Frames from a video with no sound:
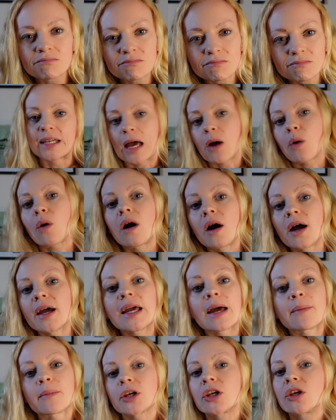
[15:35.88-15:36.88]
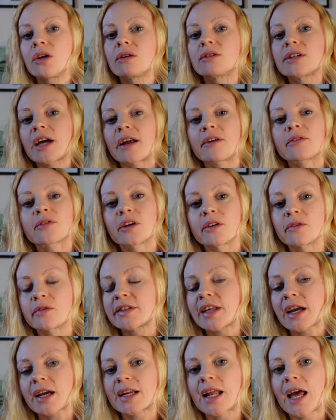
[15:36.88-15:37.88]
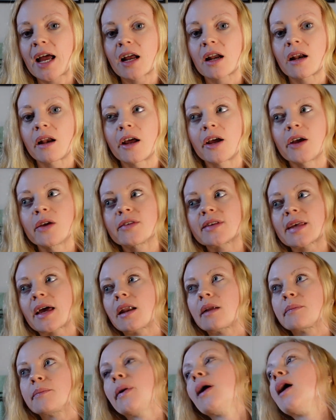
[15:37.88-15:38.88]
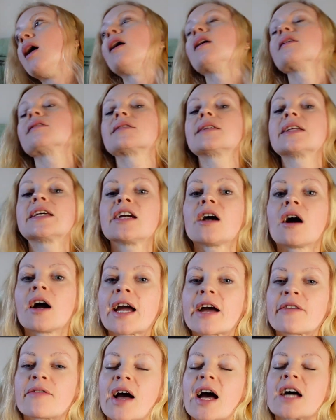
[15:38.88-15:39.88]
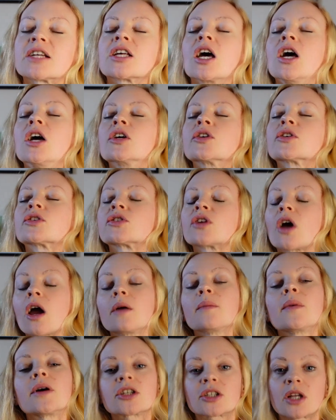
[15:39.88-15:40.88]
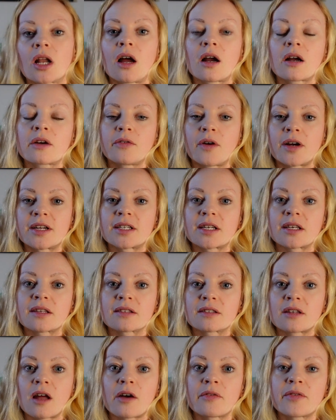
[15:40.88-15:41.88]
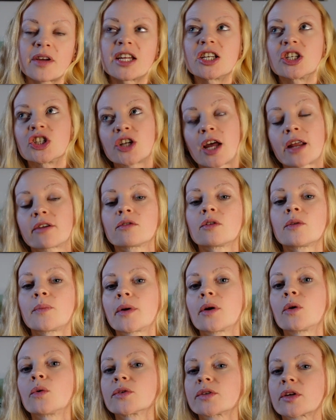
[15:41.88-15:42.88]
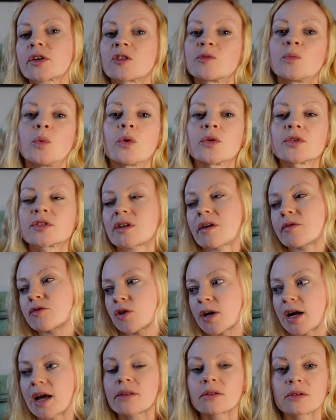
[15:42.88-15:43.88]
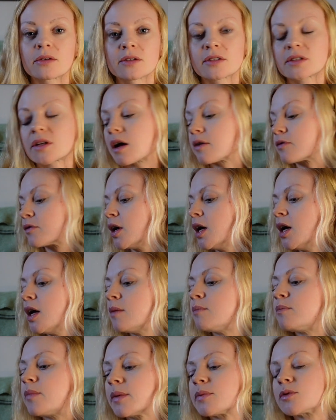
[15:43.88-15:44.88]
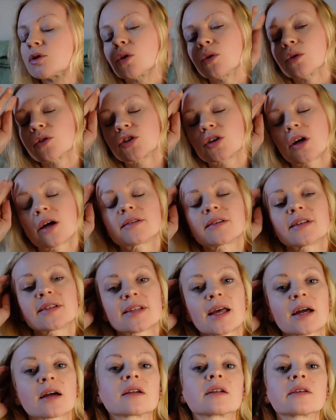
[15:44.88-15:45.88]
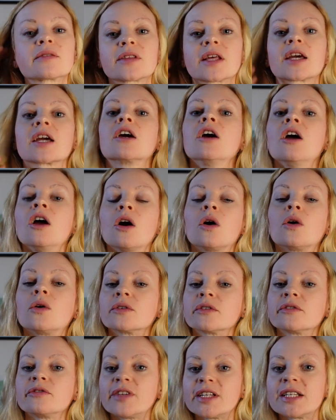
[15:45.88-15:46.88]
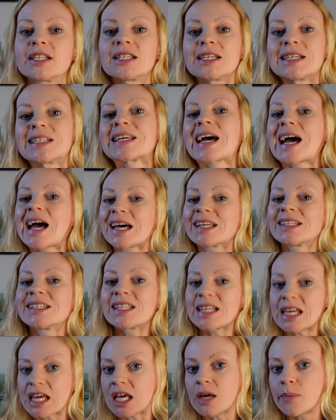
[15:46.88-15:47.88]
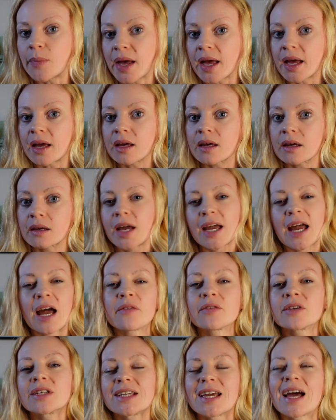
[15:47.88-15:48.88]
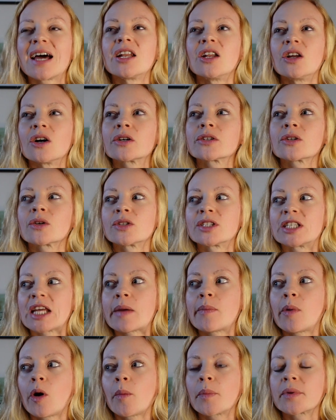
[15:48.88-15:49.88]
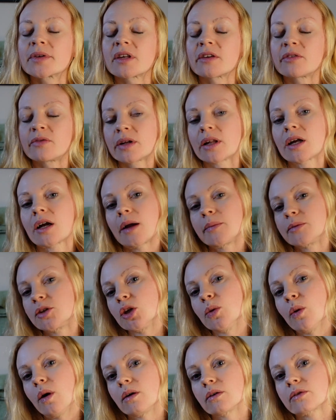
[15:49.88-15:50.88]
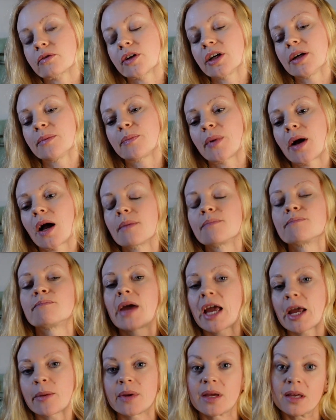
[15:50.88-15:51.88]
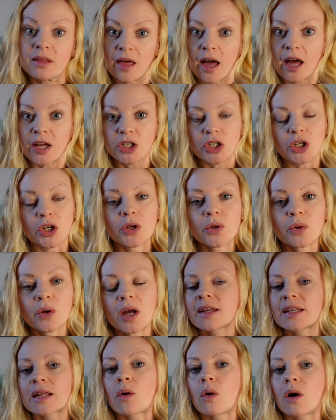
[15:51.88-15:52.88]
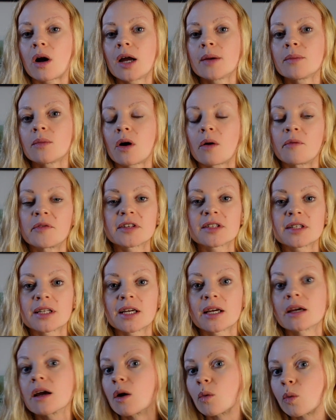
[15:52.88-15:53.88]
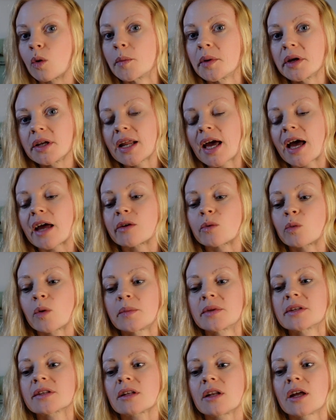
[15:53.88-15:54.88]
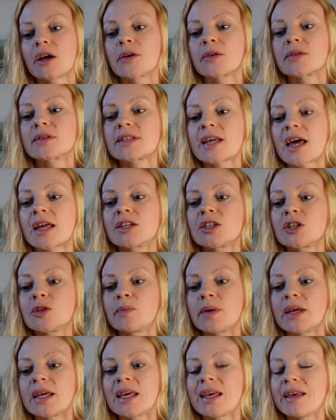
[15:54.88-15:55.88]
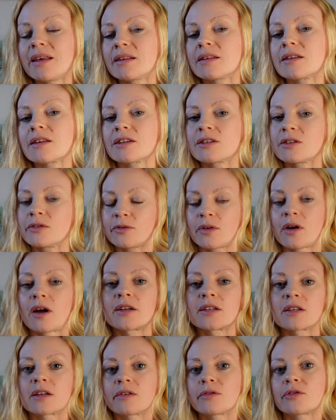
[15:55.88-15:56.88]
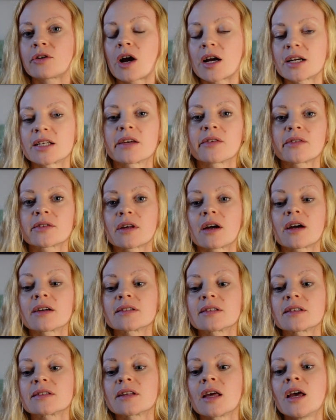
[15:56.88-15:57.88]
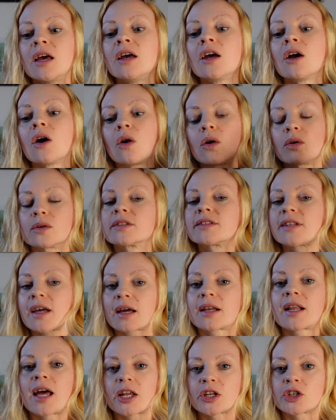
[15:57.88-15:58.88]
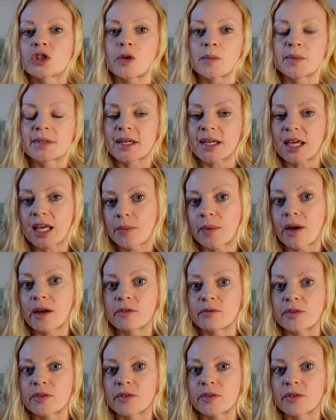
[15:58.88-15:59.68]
Now, I am a huge advocate for secondhand clothes, and personally I have had so much luck finding stuff in general, but also sports stuff, triathlon stuff, bib shorts, jerseys, that kind of thing, on Vinted and eBay. I haven't yet looked on Depop because I feel like I'm too old for it, but maybe there too. Now, I'm obviously a woman, and women's clothes tend to be easier to find in a variety of sizes on secondhand shops like eBay and